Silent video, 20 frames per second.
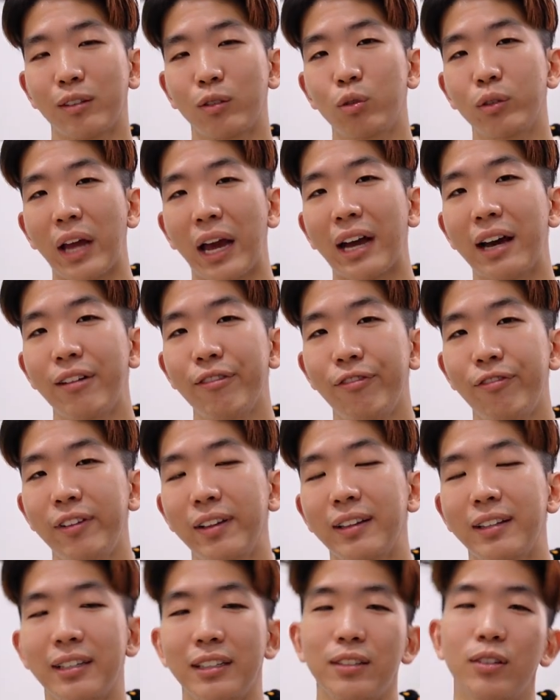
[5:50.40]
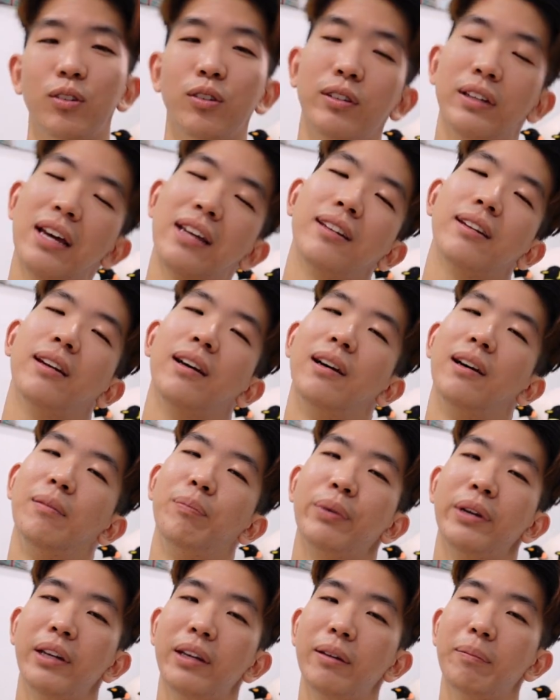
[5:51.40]
the two that I can't fit, so that's a
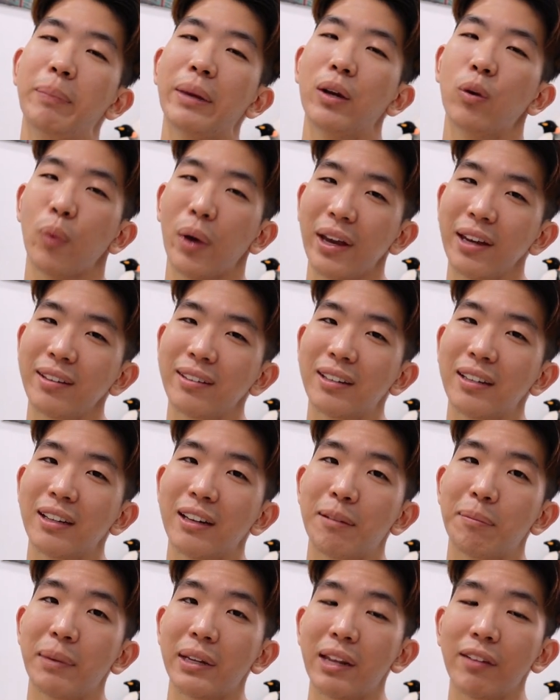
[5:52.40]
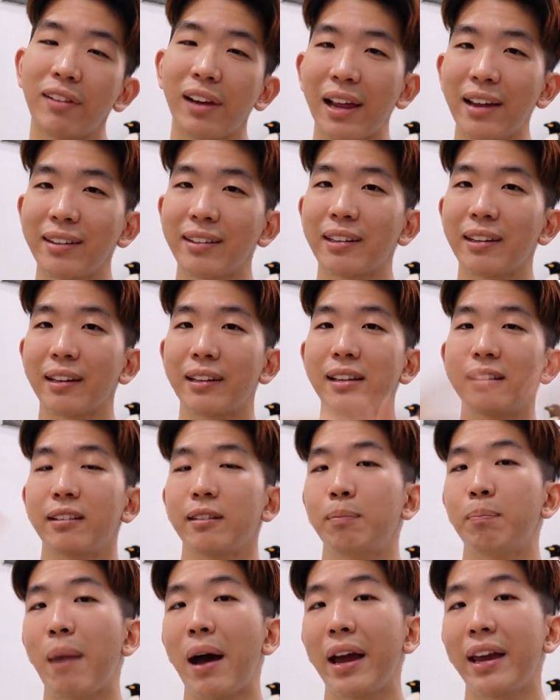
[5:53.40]
pretty big waste. But nevertheless, this
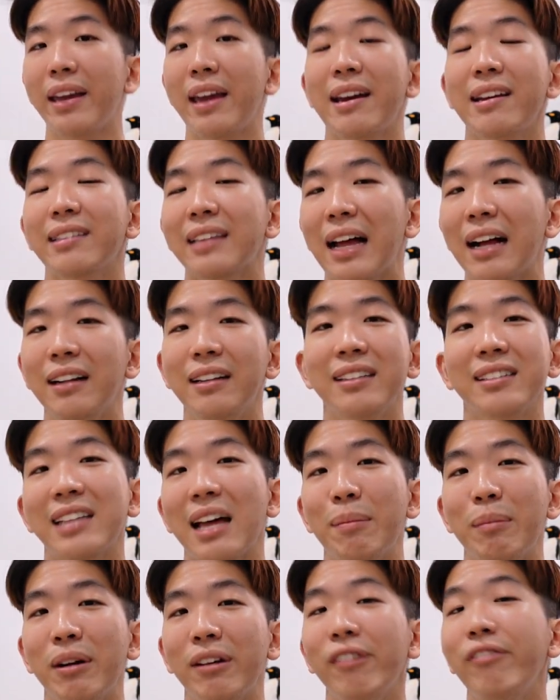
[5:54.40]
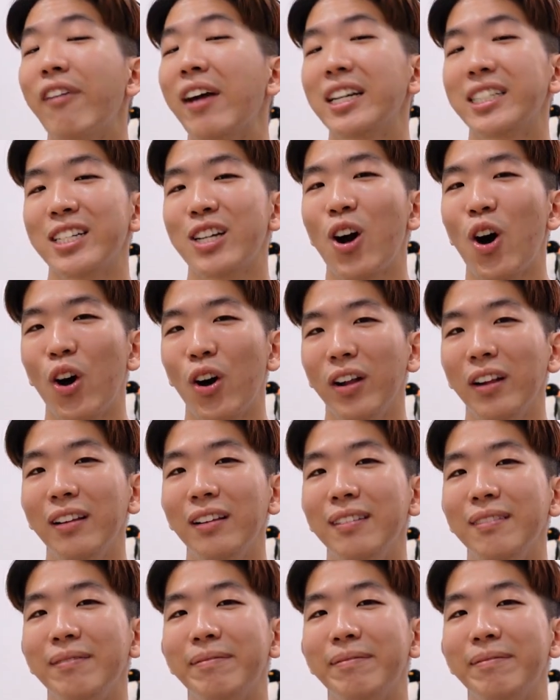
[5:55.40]
is my YesStyle summer fashion haul.